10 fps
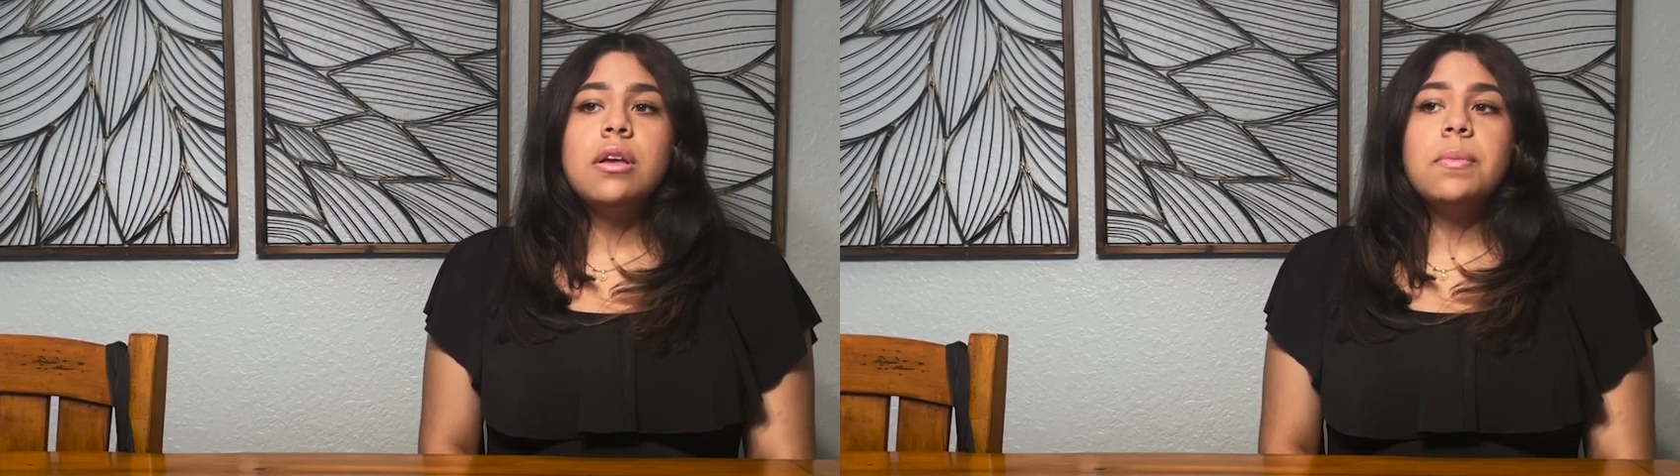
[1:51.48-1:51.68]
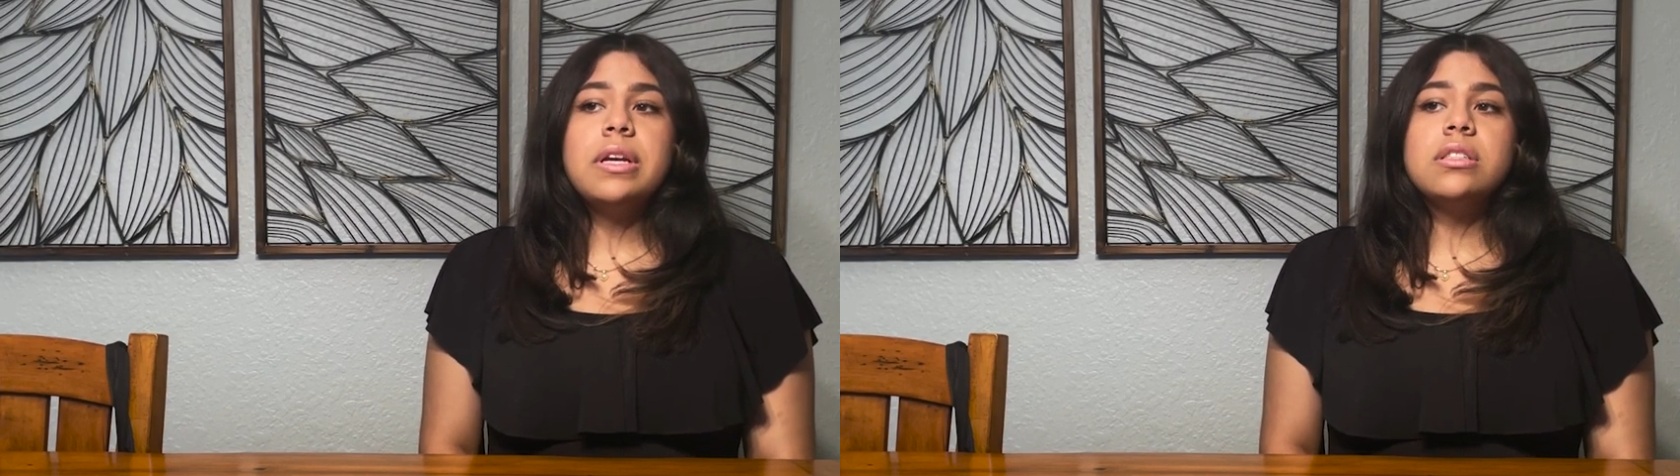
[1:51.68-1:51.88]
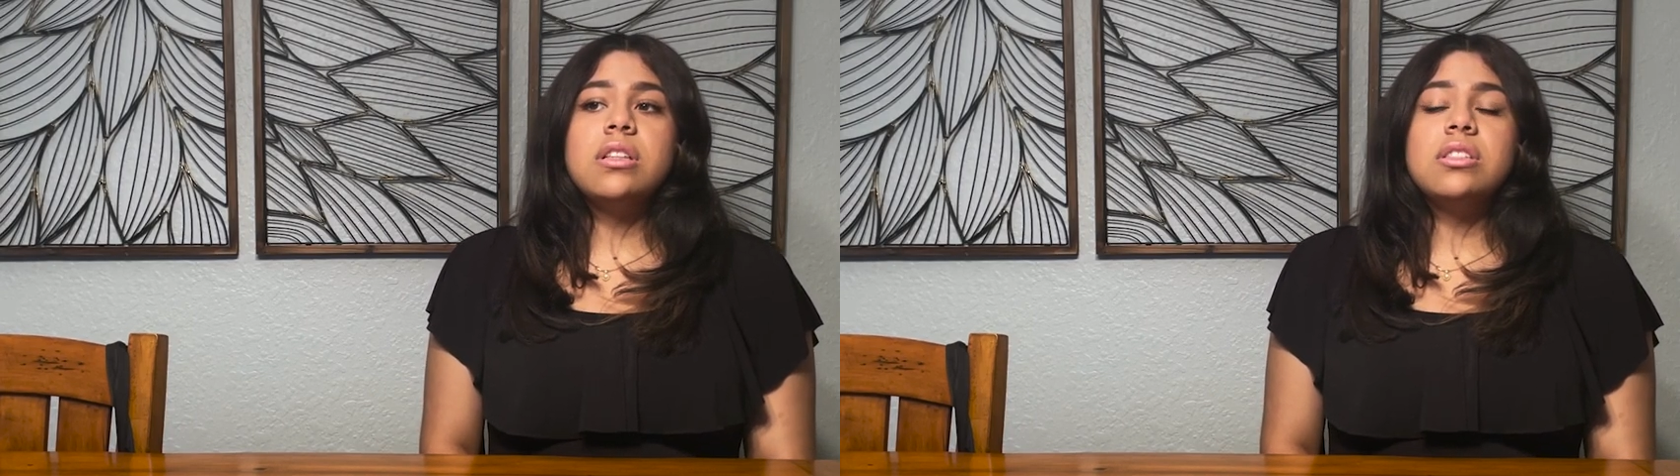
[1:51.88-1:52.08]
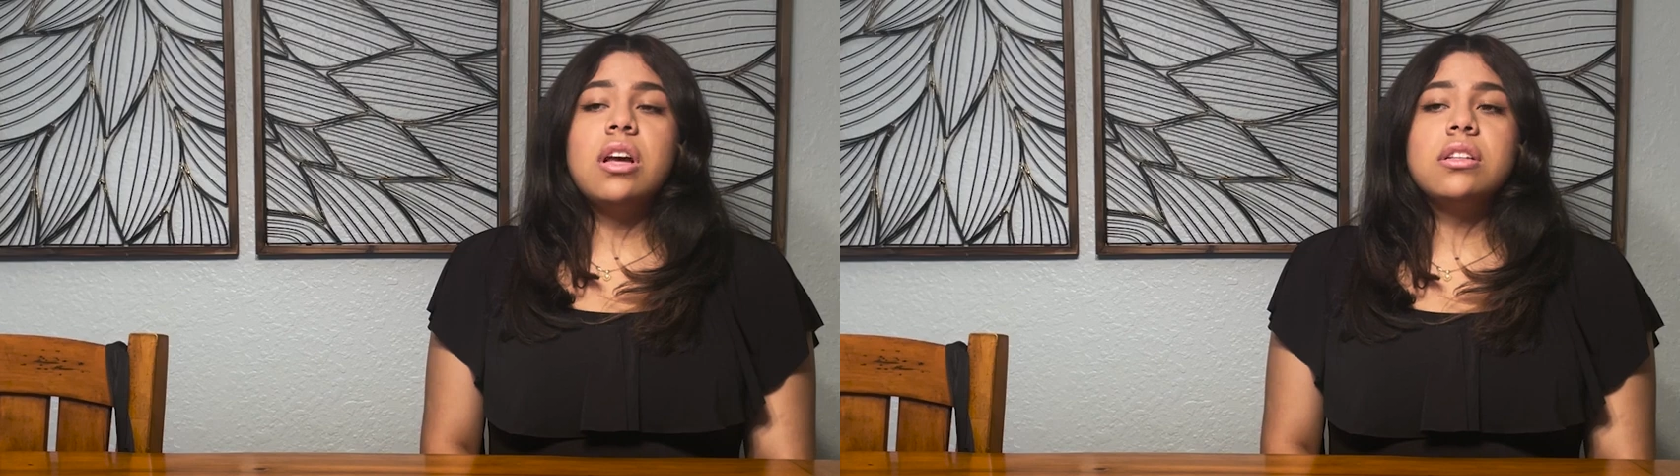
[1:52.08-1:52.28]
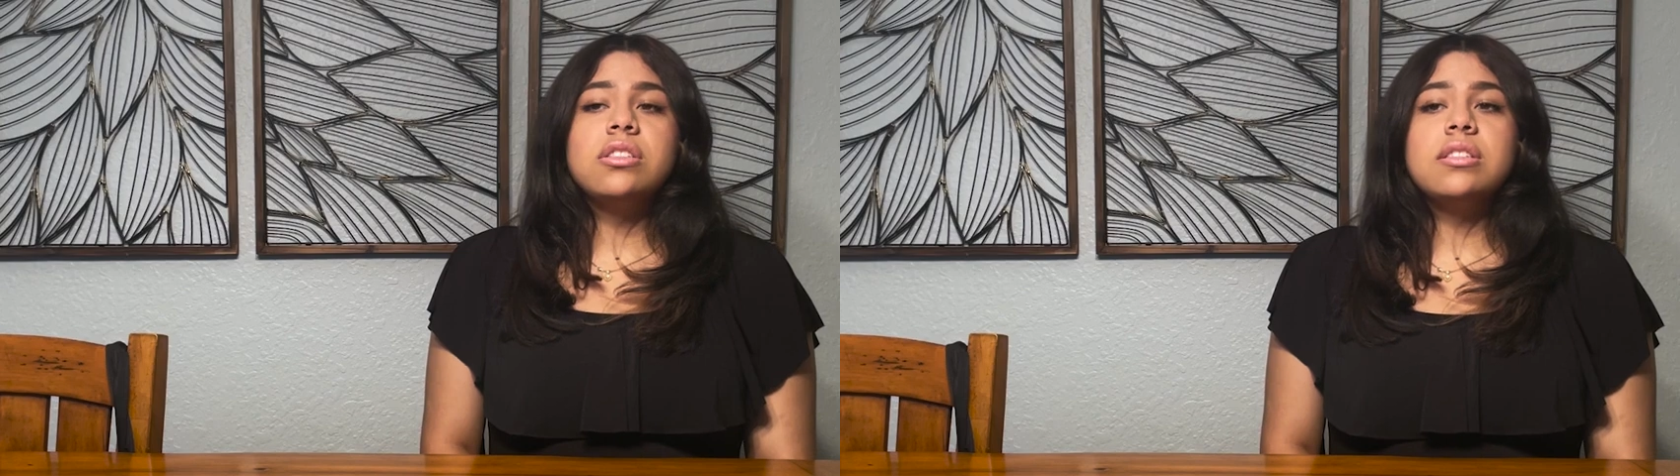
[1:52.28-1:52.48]
because the
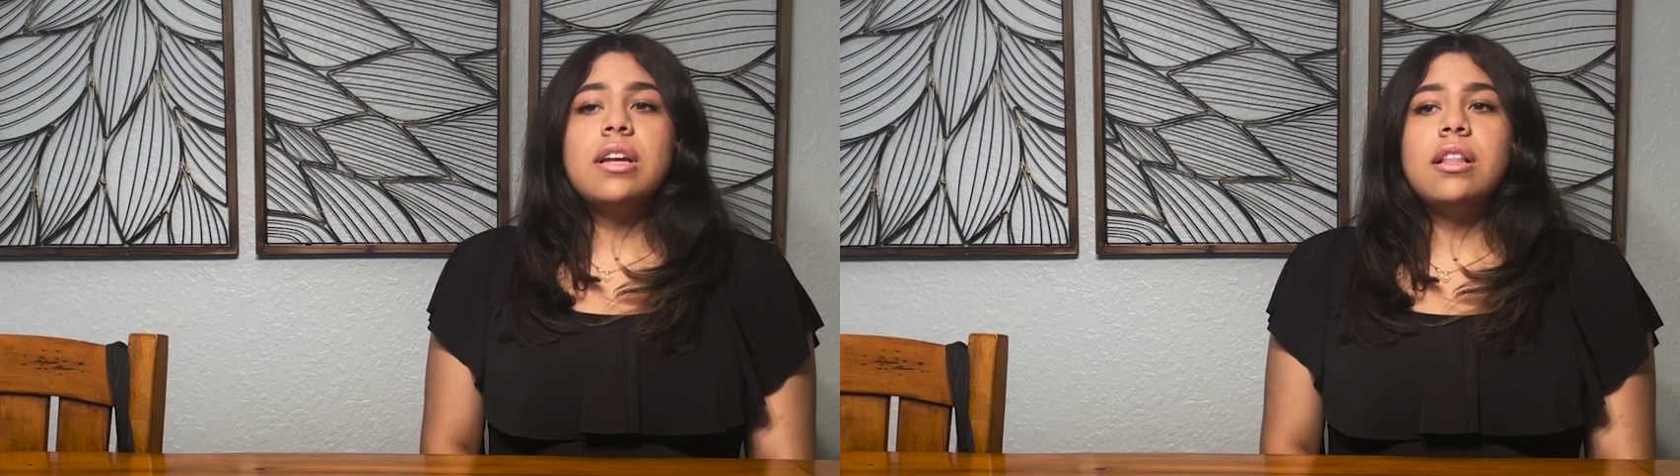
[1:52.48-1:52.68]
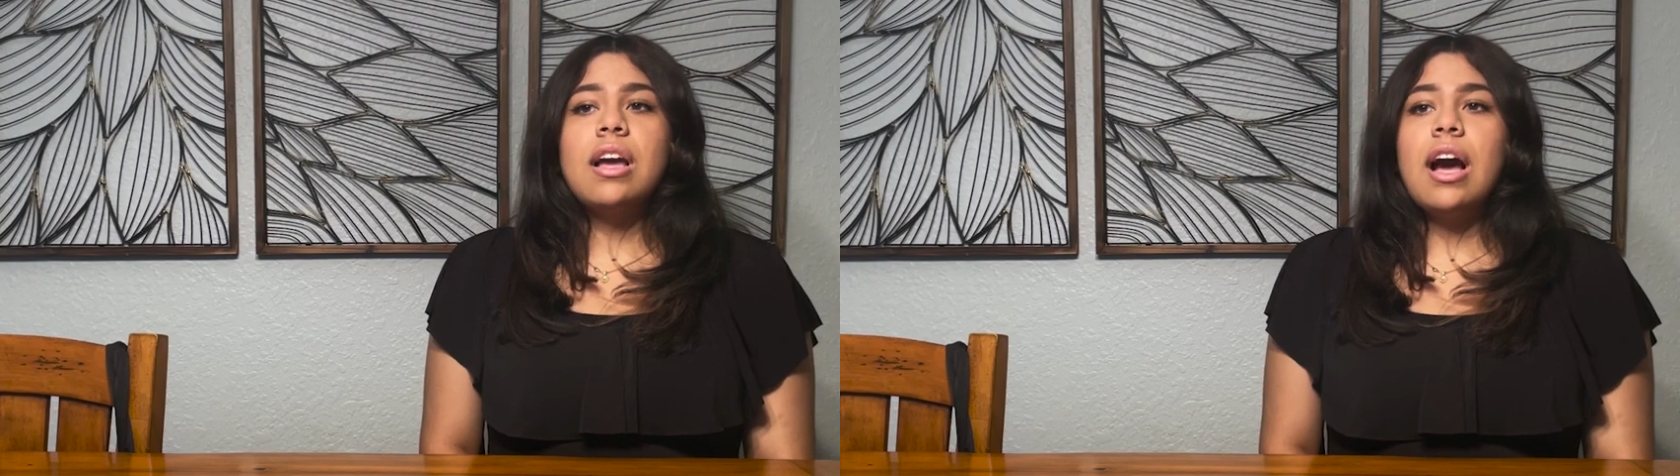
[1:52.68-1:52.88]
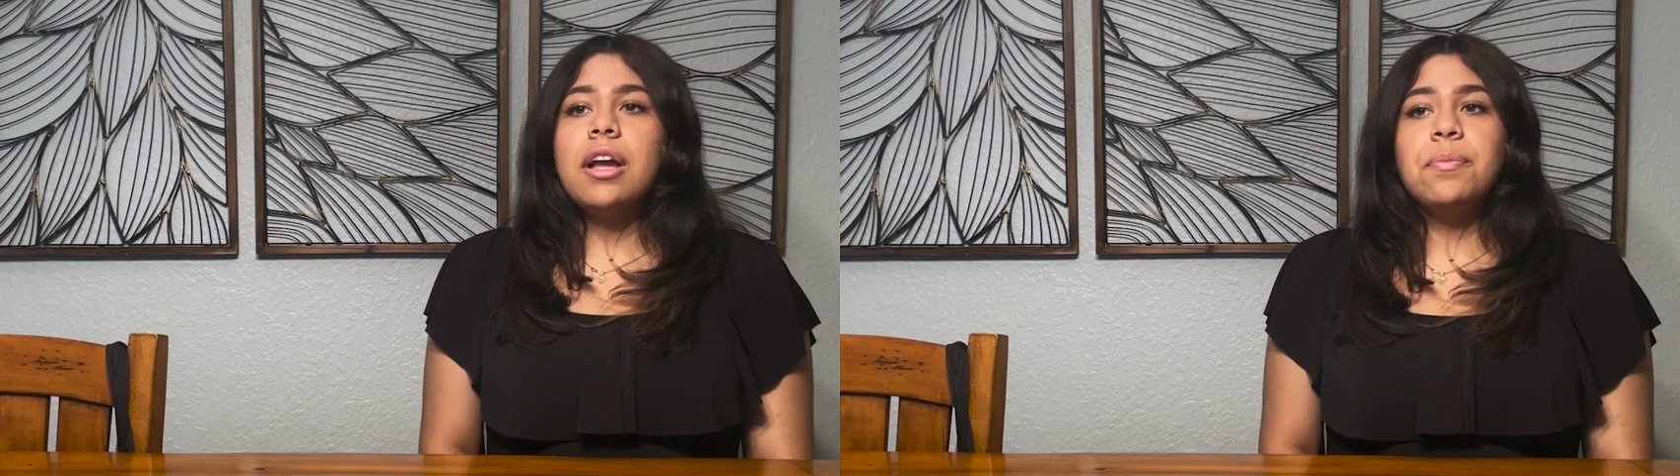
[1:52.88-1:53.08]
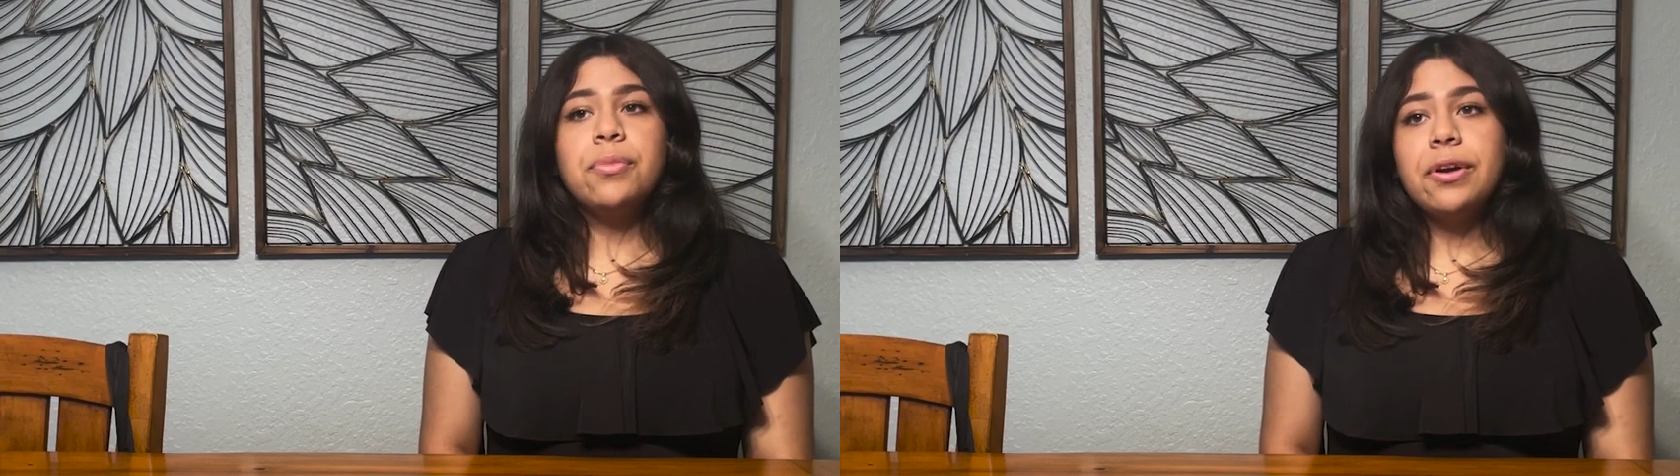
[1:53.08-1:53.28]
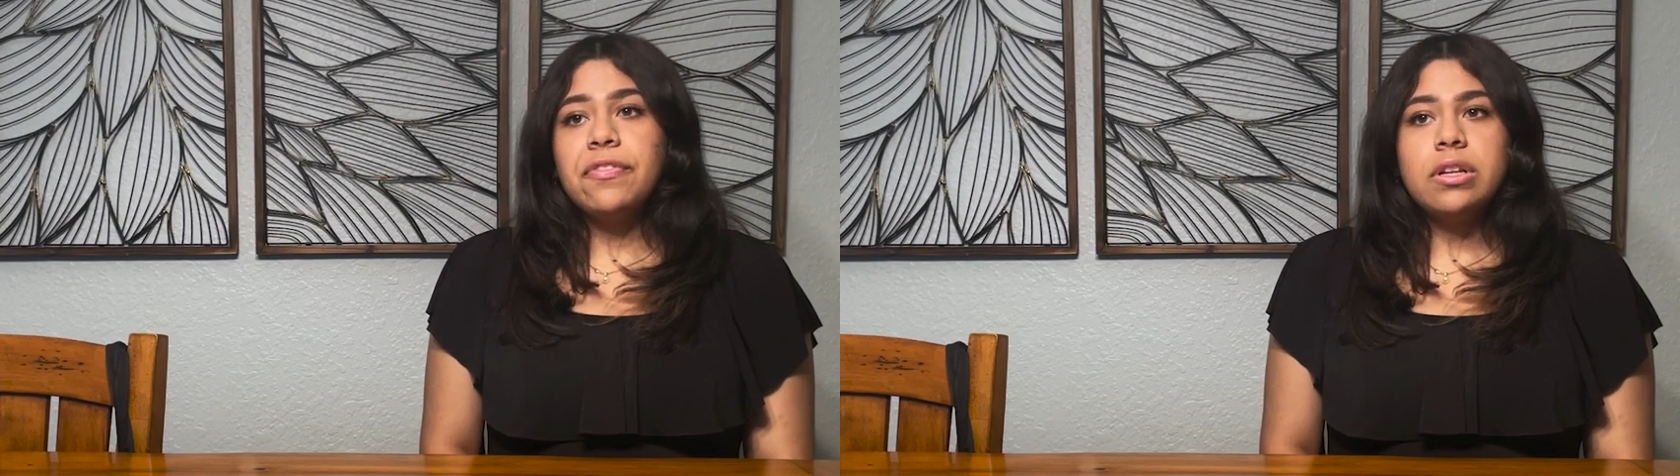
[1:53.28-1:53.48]
doctors say that I am
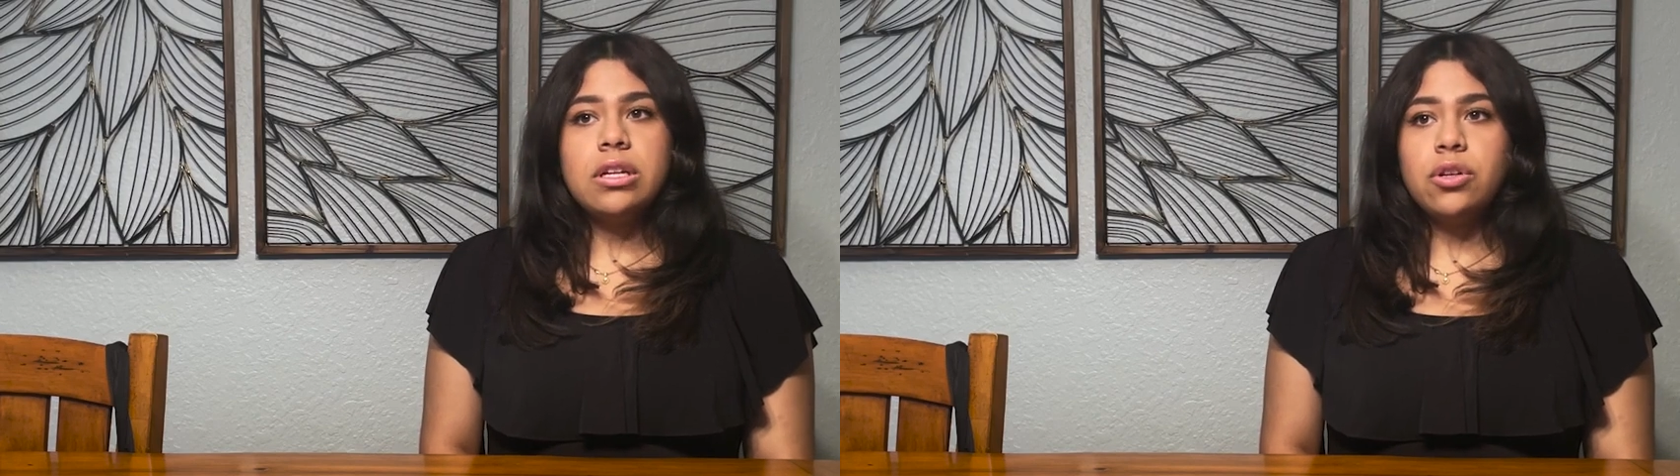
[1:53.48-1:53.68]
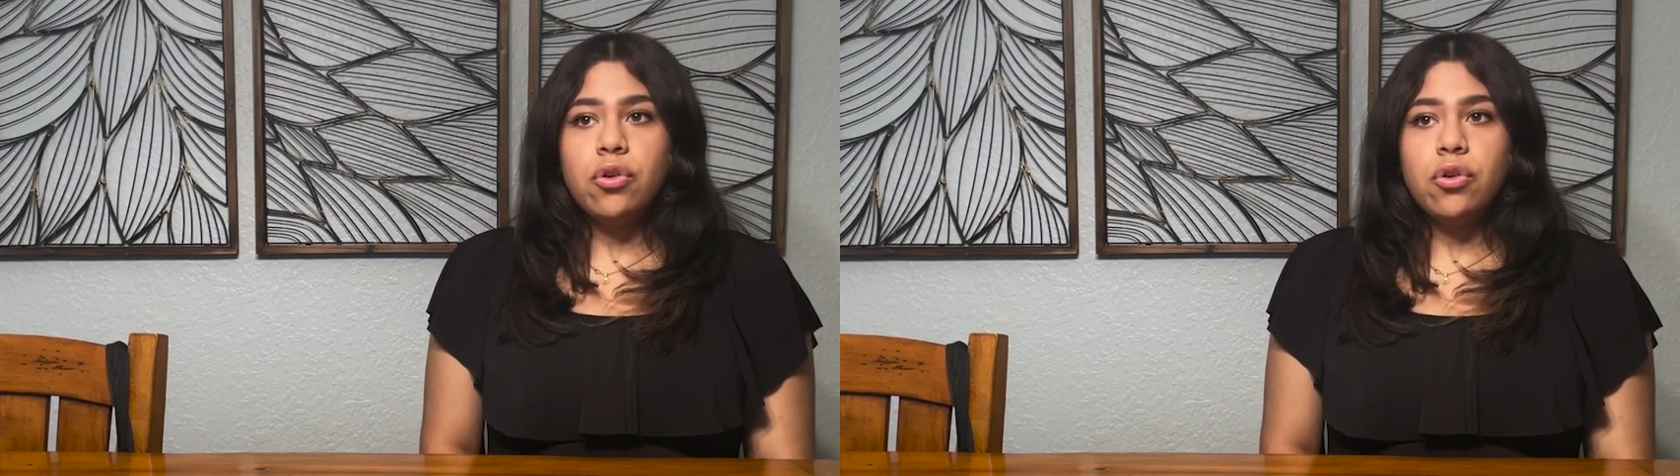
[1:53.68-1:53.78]
perfectly